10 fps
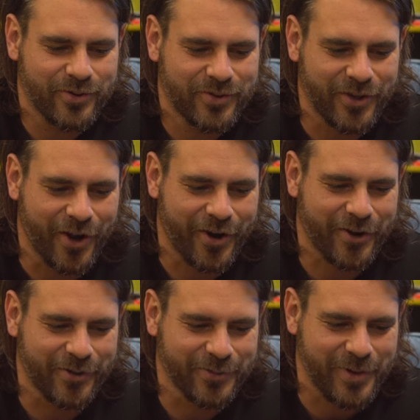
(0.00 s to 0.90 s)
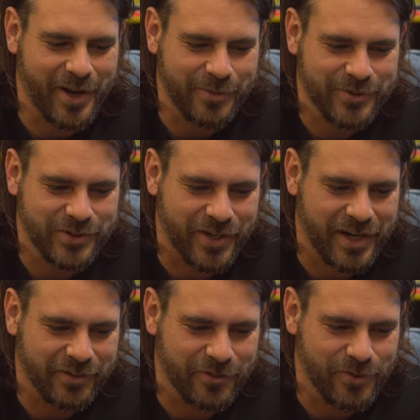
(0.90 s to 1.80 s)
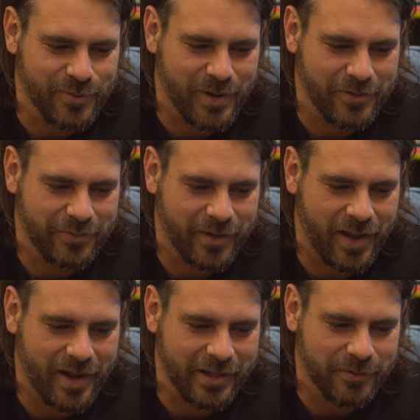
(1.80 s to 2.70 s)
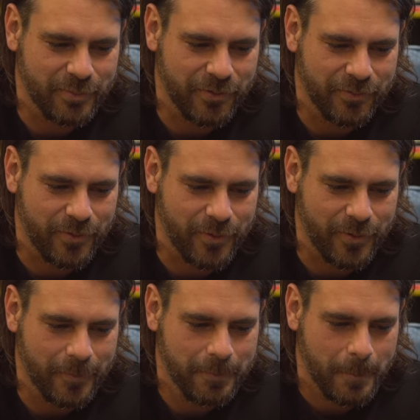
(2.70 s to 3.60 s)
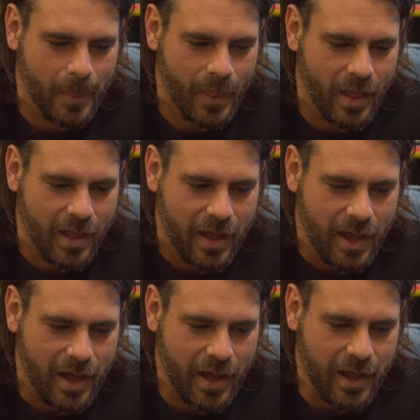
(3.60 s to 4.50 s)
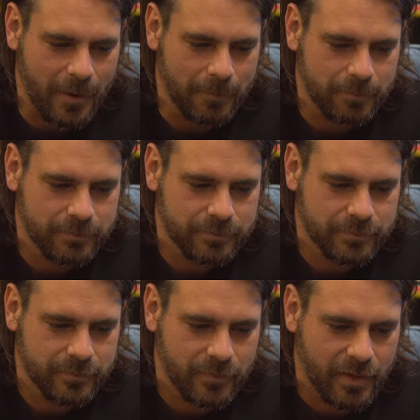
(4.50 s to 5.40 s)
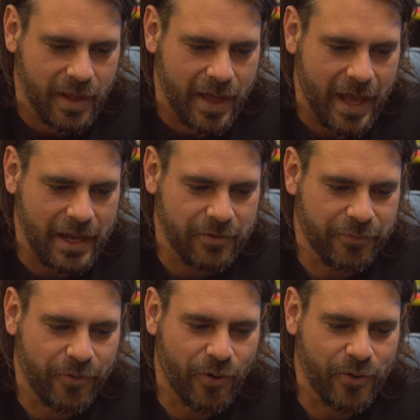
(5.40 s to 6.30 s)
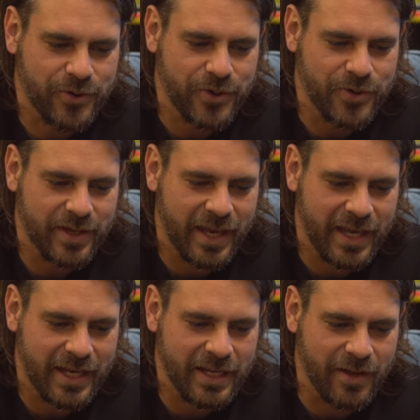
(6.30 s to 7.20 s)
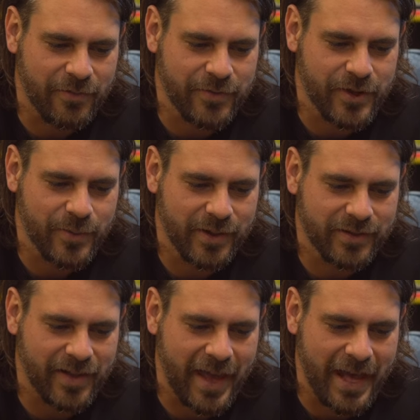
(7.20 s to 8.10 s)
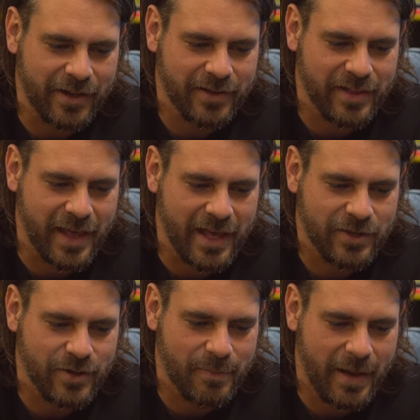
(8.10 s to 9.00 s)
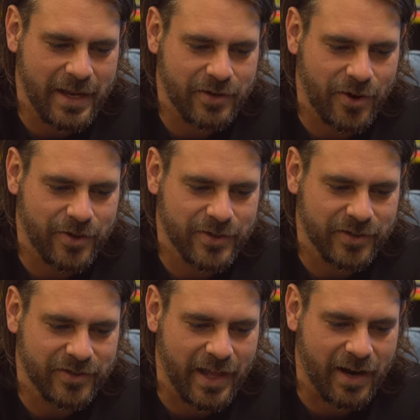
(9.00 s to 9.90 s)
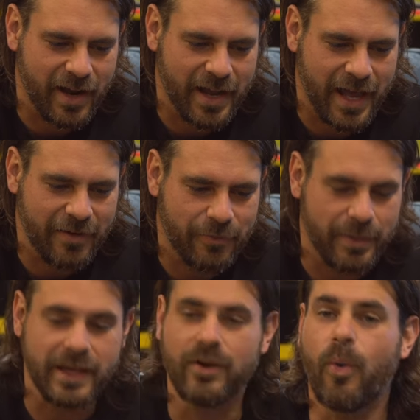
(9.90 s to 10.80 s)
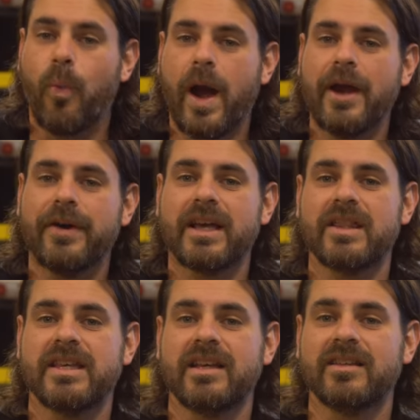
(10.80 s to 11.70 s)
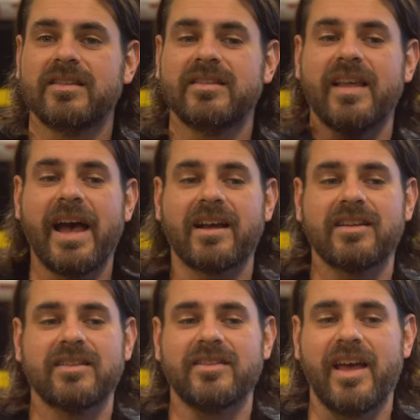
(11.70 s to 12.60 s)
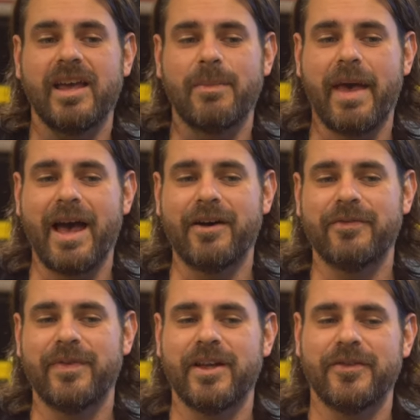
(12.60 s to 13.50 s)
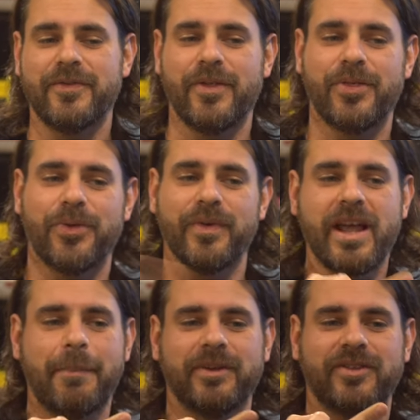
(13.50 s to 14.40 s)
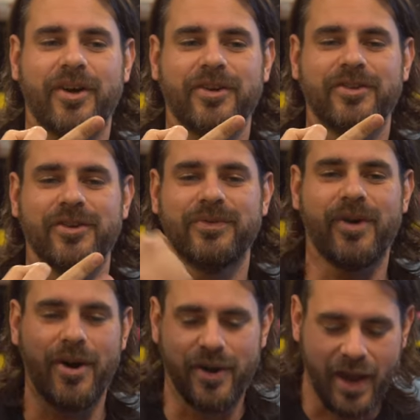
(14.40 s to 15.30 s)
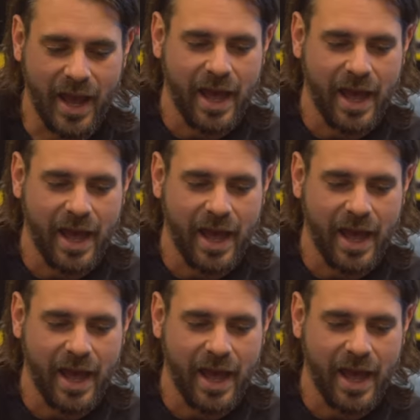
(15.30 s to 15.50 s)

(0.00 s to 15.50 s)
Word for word: circles when I was trying to do my flies before. Um, and for you keen viewers out there, you may notice that I have been wearing the exact same outfit for three episodes in a row.